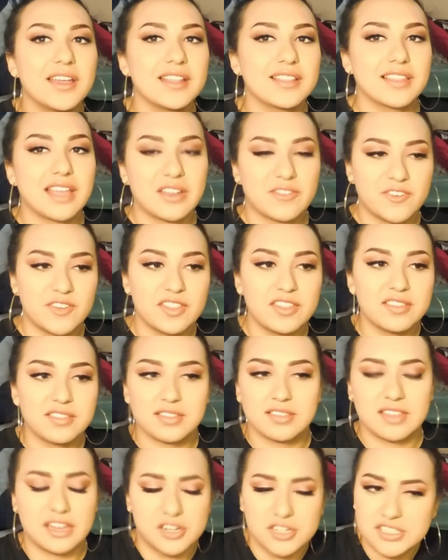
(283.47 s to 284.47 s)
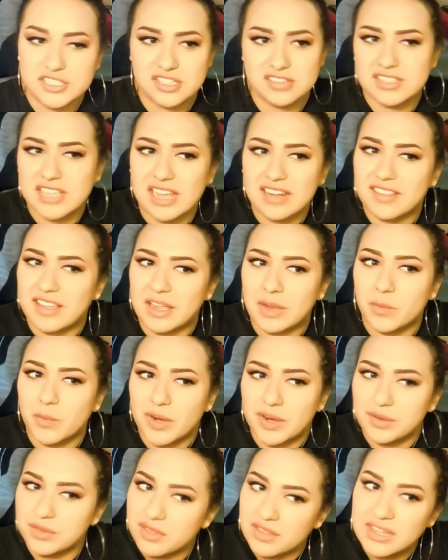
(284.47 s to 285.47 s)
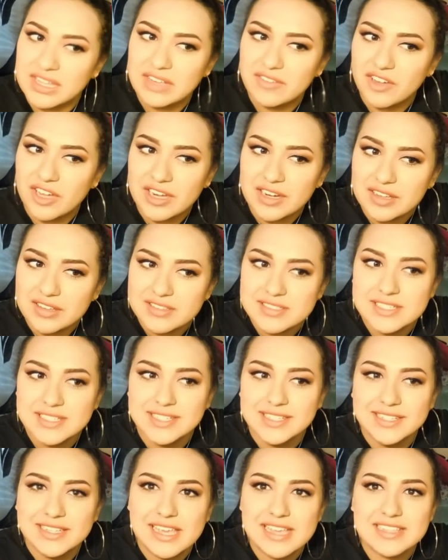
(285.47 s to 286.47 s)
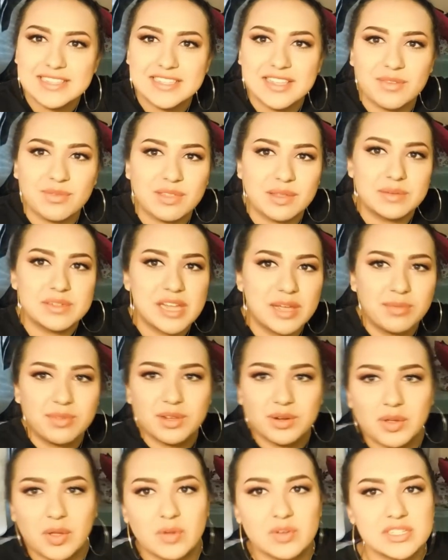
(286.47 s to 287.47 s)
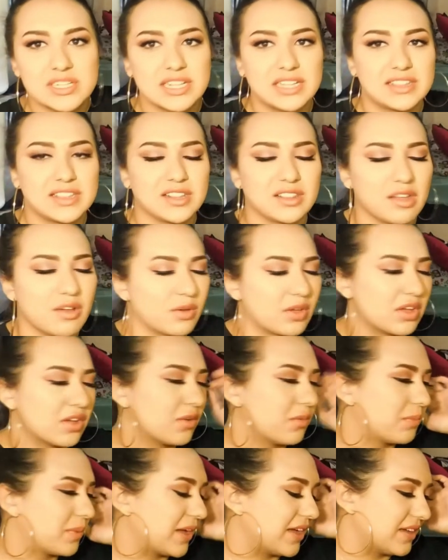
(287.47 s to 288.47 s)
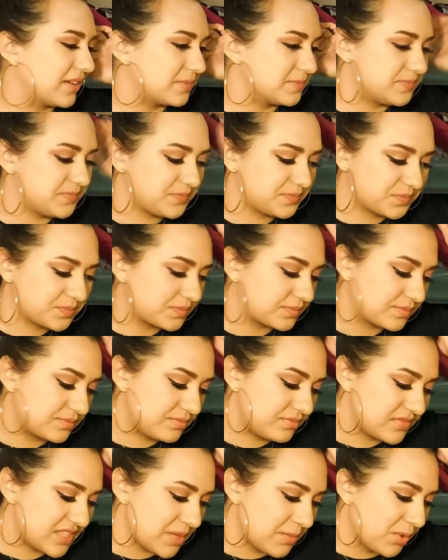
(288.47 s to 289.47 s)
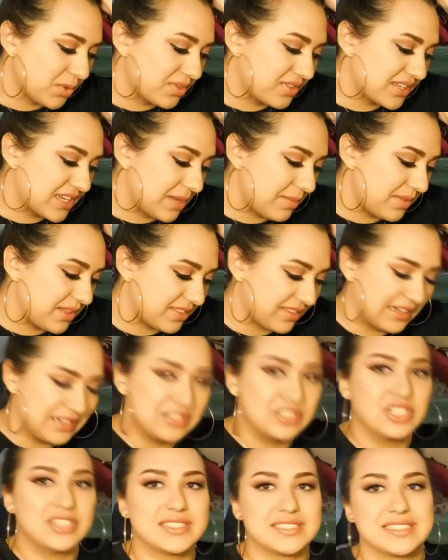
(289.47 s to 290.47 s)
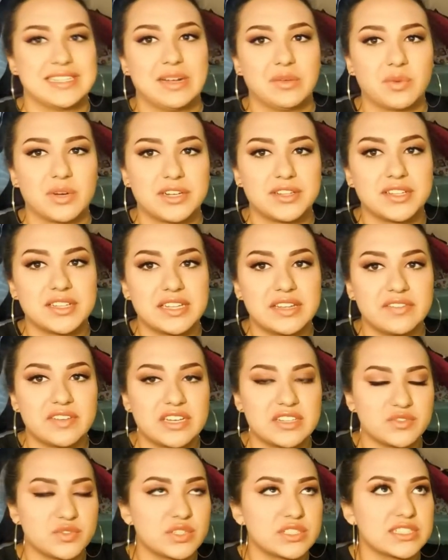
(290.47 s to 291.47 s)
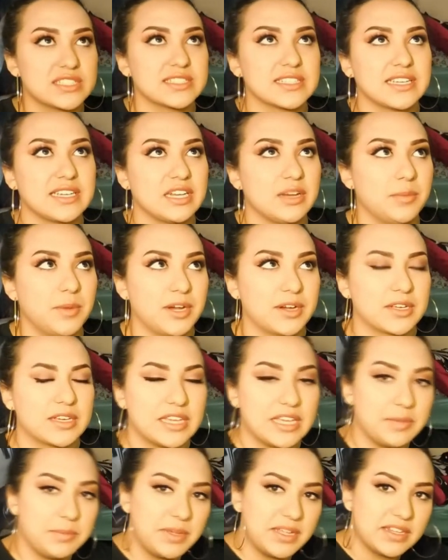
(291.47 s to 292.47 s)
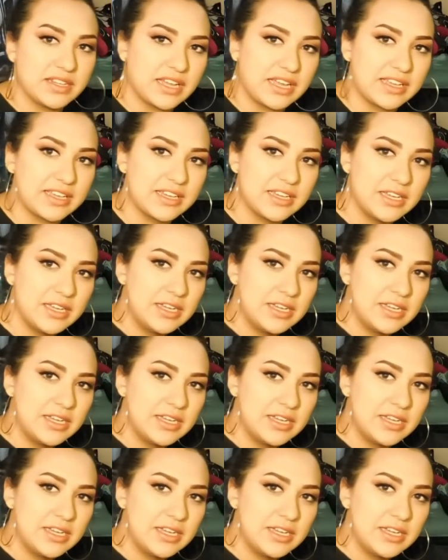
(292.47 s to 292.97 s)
like for this, they're just kind of like wearing the Levi's and stuff. Sometimes it'll go to like the logo, but most of the time it's like just them wearing the Levi's versus like in America it'd be like